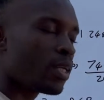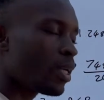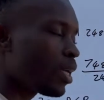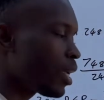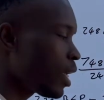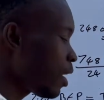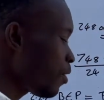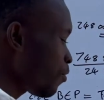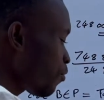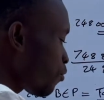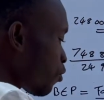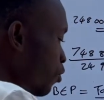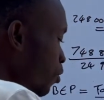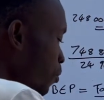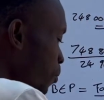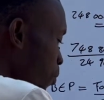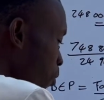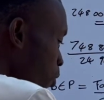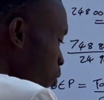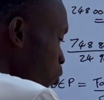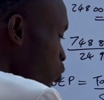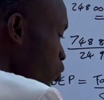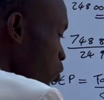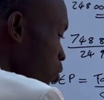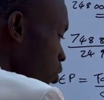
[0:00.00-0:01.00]
If we
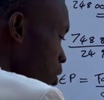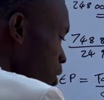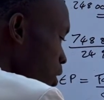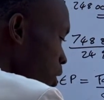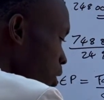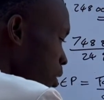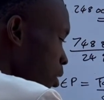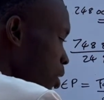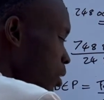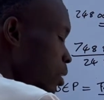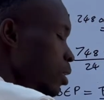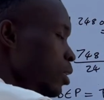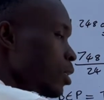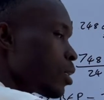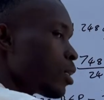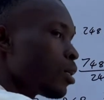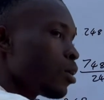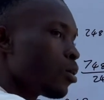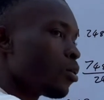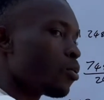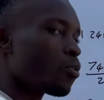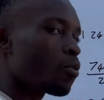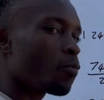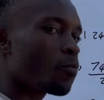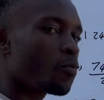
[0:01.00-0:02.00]
produce this,
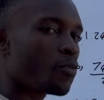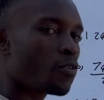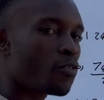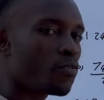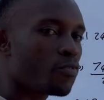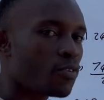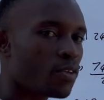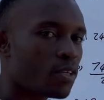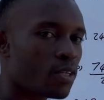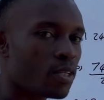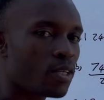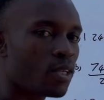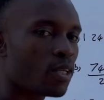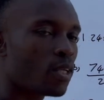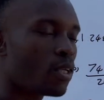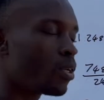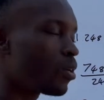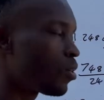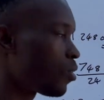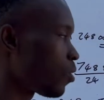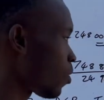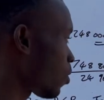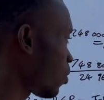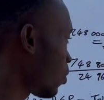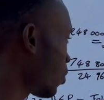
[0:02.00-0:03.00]
no profit,
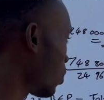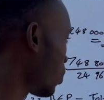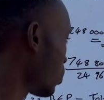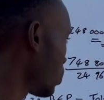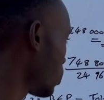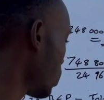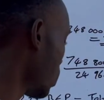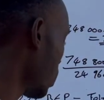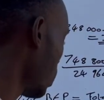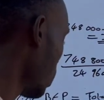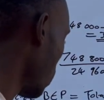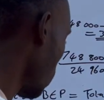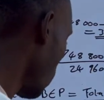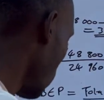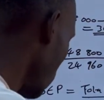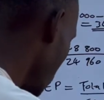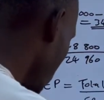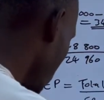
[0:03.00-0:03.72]
no loss, which